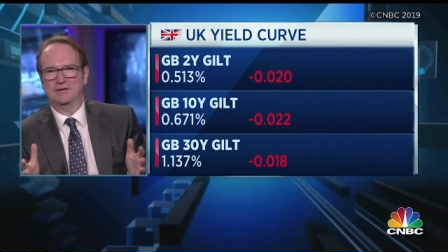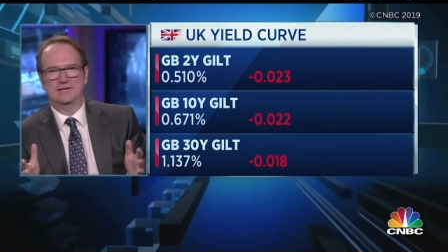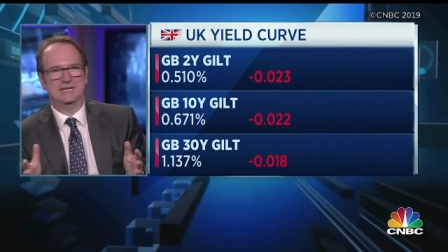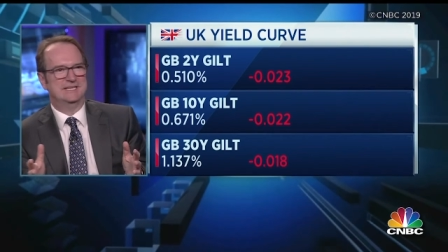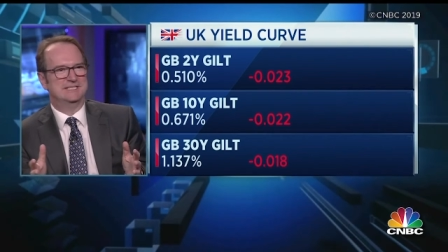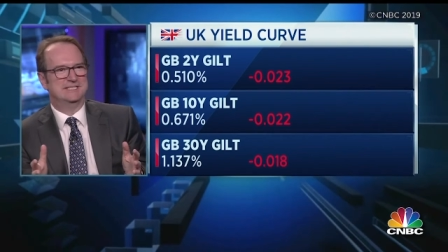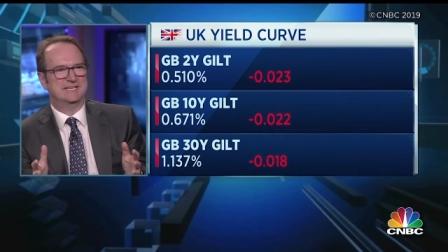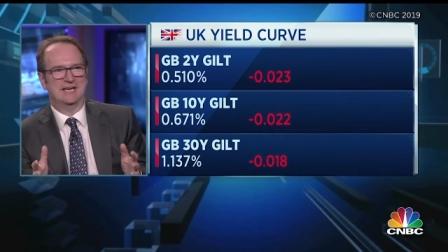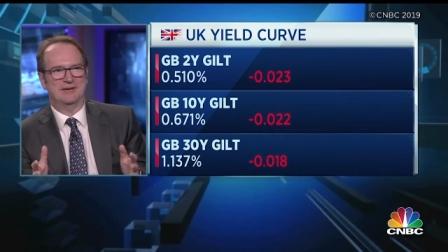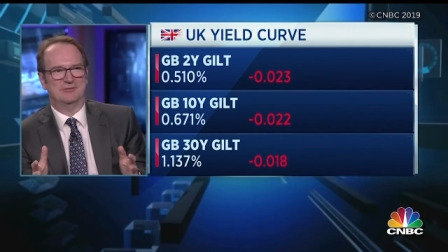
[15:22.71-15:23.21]
an
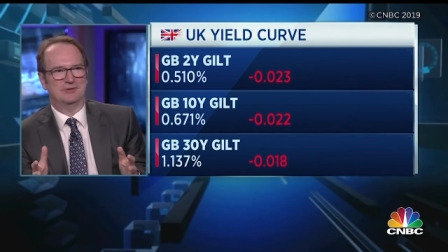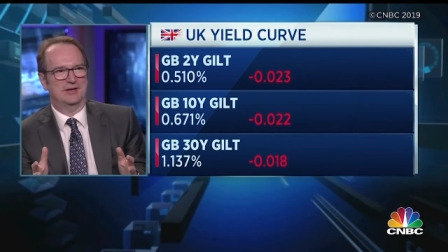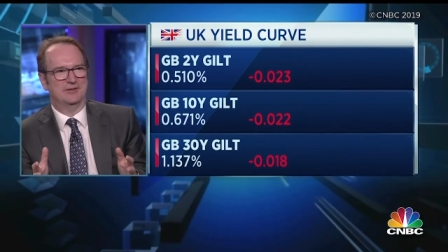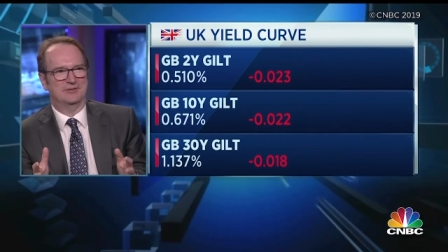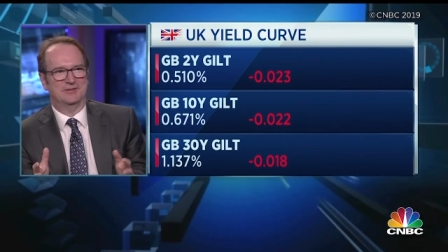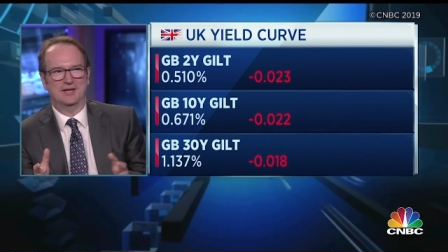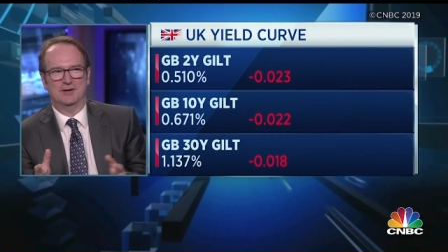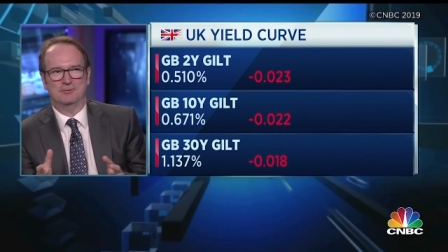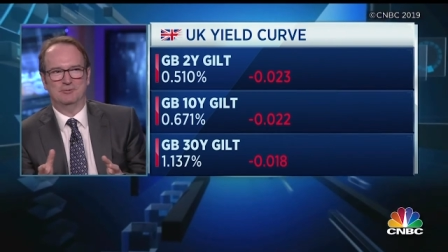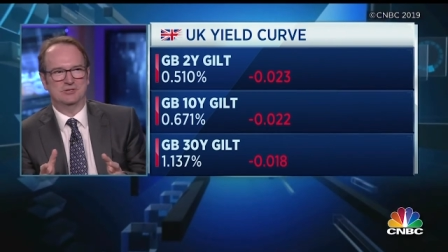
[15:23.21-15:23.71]
ETF out
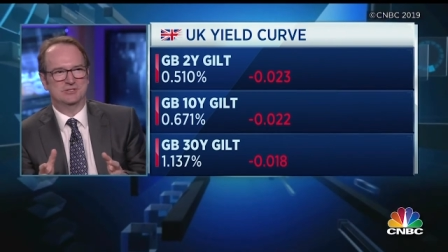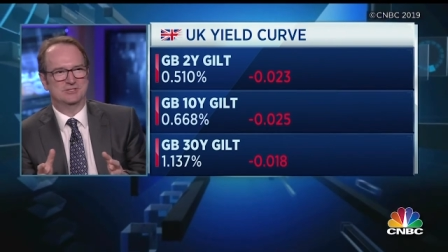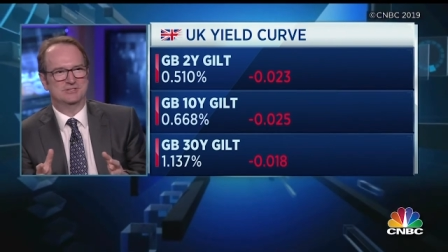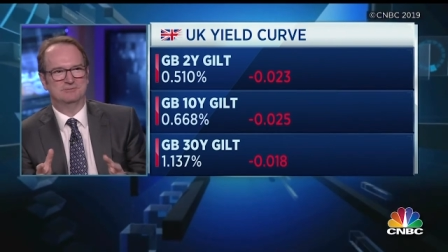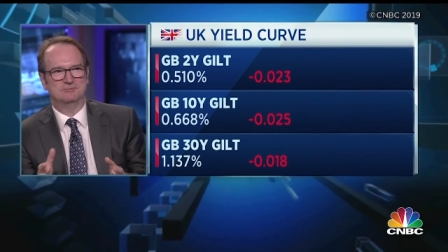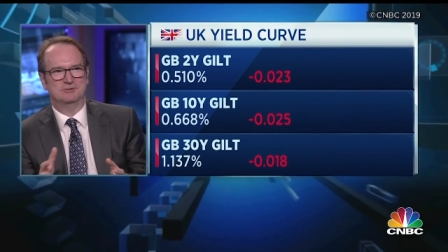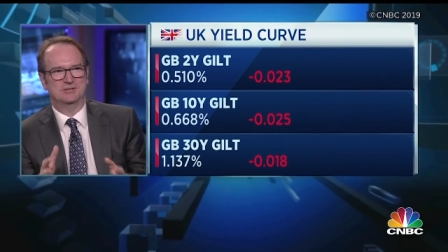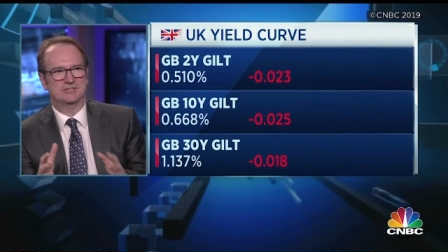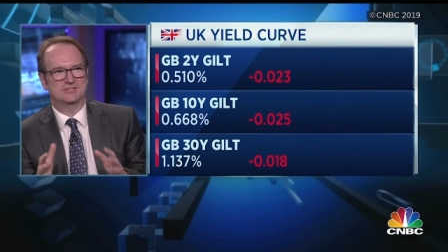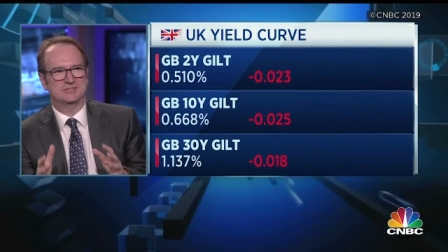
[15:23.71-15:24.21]
there which
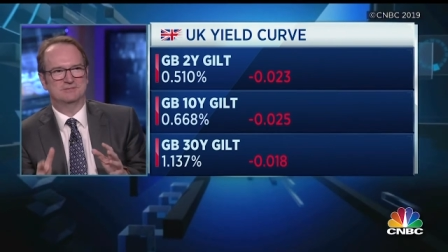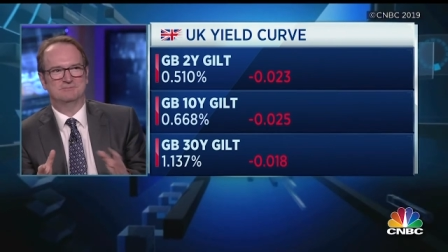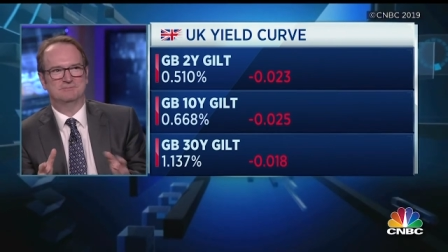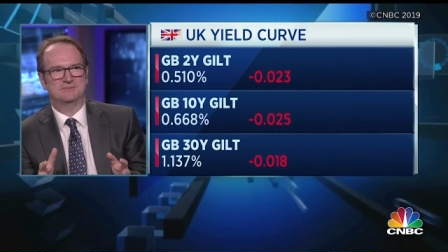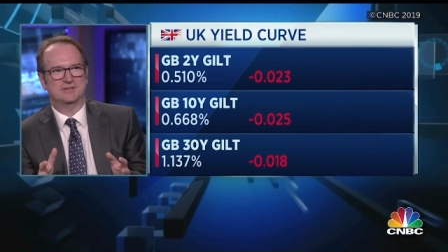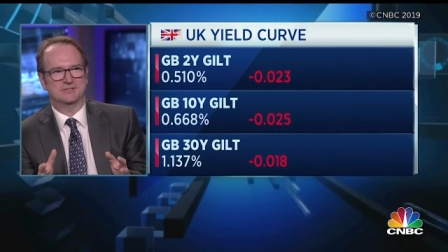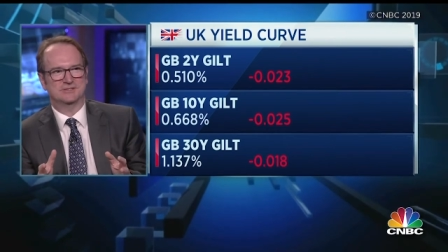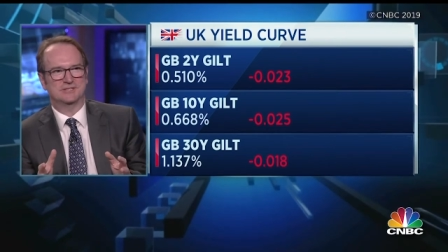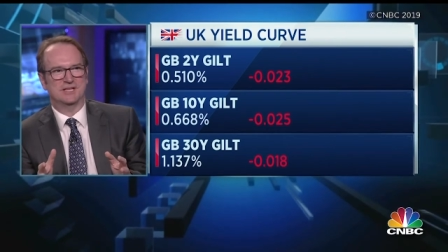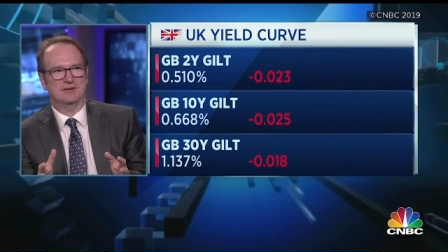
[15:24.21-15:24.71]

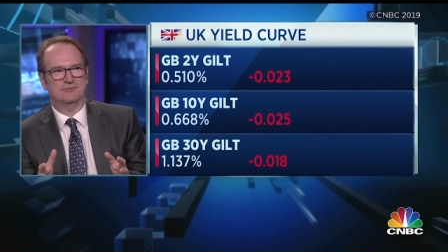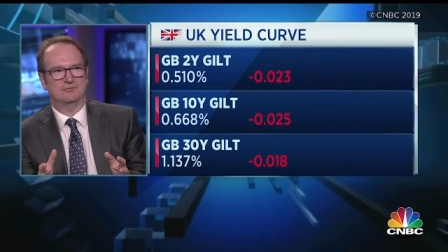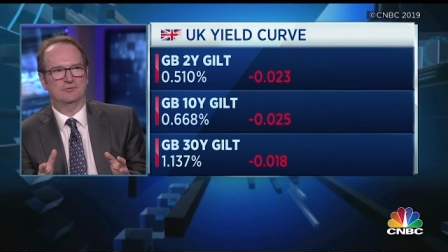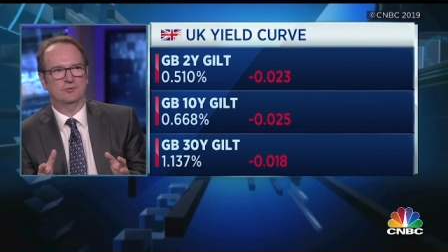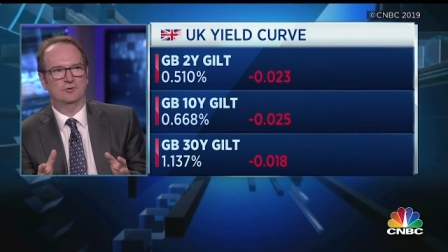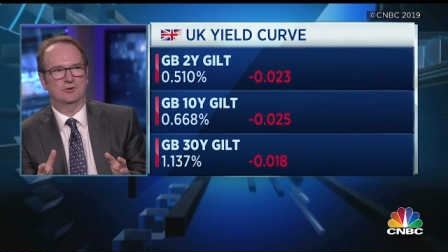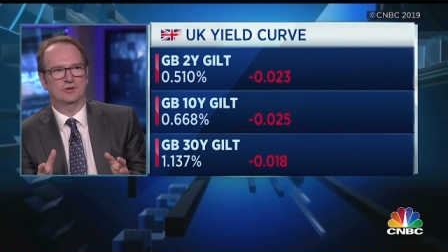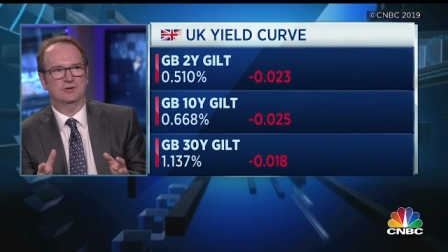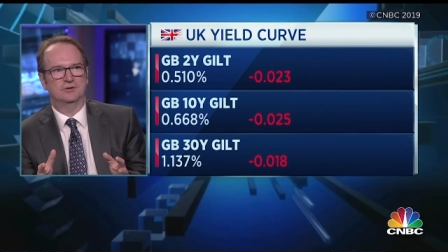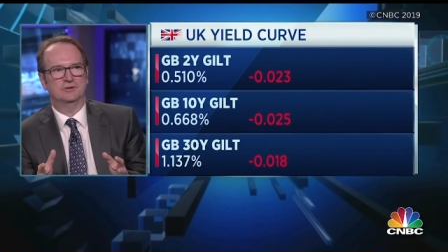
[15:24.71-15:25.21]
does that
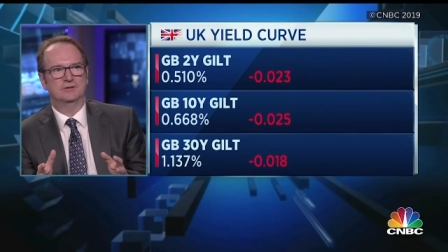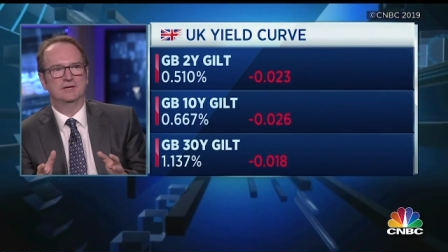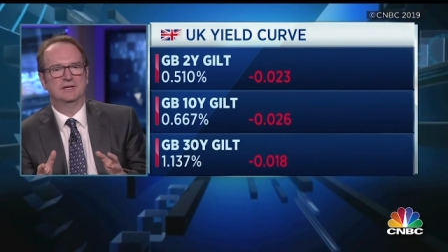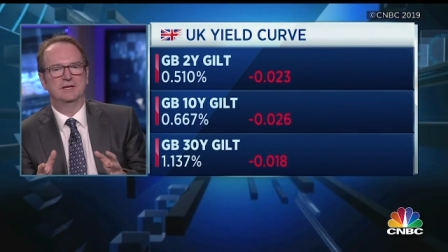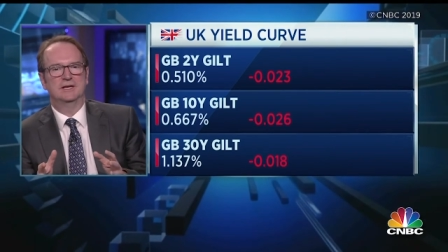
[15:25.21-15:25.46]
for you.